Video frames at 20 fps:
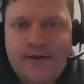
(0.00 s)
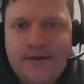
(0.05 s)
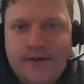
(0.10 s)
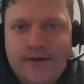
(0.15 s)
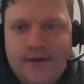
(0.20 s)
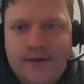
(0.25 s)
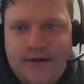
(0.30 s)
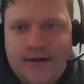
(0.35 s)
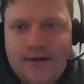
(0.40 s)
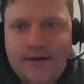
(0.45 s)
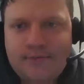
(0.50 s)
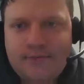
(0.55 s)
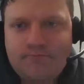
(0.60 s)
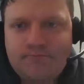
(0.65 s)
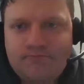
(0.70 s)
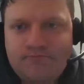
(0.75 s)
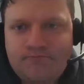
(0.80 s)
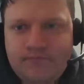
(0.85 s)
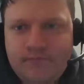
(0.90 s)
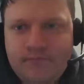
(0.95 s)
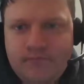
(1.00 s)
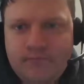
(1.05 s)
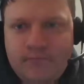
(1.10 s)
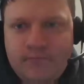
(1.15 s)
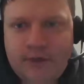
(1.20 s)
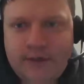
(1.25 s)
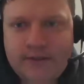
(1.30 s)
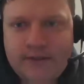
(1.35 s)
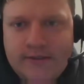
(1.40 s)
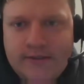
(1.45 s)

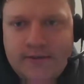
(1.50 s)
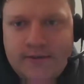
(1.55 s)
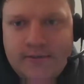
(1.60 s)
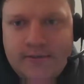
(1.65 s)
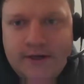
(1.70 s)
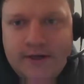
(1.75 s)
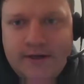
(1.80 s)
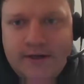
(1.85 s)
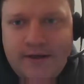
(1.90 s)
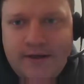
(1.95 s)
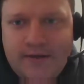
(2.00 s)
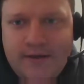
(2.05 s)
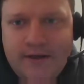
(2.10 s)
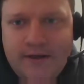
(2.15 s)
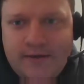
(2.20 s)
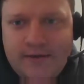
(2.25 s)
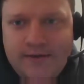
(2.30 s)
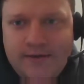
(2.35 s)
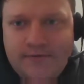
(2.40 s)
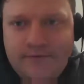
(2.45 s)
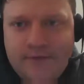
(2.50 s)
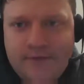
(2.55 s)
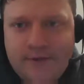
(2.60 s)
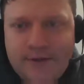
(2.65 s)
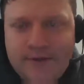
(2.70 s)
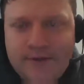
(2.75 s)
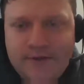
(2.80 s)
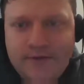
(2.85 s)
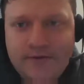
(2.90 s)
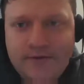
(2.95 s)
But when I can get that
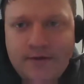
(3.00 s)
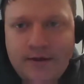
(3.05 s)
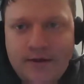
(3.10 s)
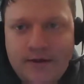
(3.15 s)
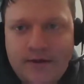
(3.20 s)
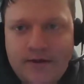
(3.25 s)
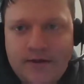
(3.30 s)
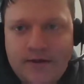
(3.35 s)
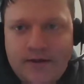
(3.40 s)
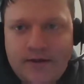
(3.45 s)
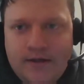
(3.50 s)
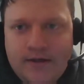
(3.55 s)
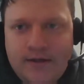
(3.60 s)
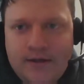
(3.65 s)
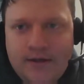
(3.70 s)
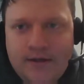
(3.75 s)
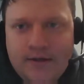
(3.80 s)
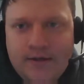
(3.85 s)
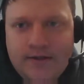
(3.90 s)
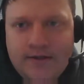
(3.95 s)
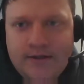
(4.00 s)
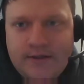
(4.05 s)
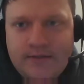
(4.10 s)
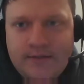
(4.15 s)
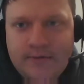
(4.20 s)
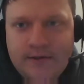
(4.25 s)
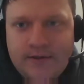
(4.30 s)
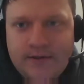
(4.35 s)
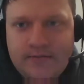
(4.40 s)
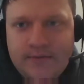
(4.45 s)
information, they
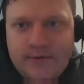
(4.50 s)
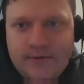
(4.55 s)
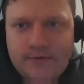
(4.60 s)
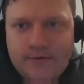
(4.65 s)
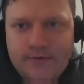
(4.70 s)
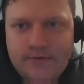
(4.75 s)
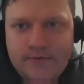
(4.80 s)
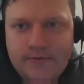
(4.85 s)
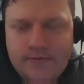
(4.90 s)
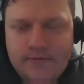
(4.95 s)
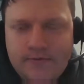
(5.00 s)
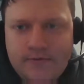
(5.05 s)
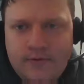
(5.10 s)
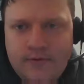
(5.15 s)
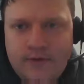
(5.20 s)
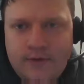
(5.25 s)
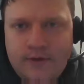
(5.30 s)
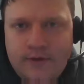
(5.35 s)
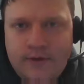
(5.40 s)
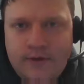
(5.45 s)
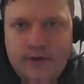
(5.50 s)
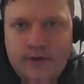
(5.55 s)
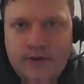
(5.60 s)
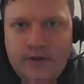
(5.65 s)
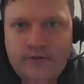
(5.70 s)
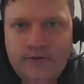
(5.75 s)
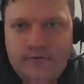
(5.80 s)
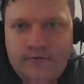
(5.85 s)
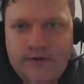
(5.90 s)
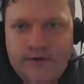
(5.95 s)
tend to be able to
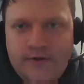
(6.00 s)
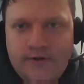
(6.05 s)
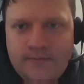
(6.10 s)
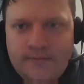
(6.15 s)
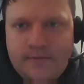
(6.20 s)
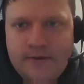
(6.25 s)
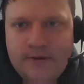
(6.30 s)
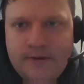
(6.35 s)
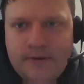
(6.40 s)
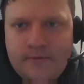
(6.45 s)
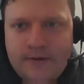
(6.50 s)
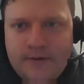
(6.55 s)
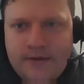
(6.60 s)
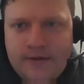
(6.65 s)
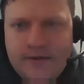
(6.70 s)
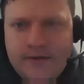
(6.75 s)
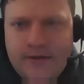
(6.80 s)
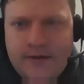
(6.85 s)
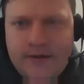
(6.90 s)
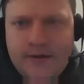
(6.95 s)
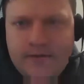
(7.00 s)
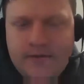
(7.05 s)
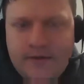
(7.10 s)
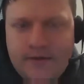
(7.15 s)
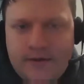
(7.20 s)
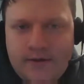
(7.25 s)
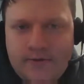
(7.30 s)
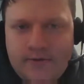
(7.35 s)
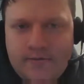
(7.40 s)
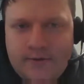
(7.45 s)
fix it pretty quickly. I
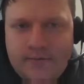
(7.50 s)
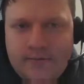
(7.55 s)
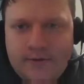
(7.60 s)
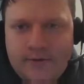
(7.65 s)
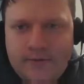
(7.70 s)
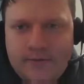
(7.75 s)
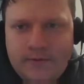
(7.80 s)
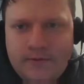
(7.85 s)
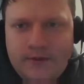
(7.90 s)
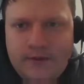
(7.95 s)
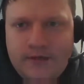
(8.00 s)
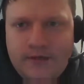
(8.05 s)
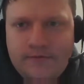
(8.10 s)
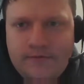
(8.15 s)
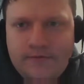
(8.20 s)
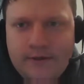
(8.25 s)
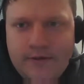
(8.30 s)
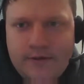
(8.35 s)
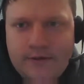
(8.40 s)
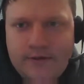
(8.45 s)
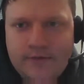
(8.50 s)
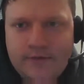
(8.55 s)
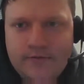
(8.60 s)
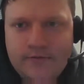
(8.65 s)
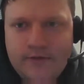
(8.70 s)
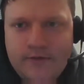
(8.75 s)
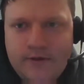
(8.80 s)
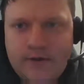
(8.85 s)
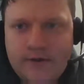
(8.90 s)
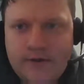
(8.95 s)
remember we were having an
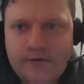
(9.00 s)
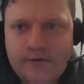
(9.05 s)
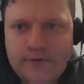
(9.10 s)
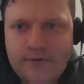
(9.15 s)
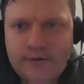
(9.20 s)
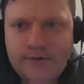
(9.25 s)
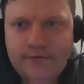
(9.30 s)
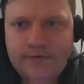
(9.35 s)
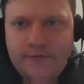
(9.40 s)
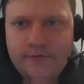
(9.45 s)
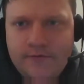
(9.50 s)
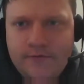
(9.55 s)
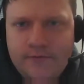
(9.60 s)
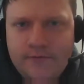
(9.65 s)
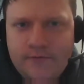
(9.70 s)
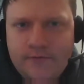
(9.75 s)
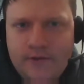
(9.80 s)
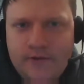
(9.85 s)
issue in the first few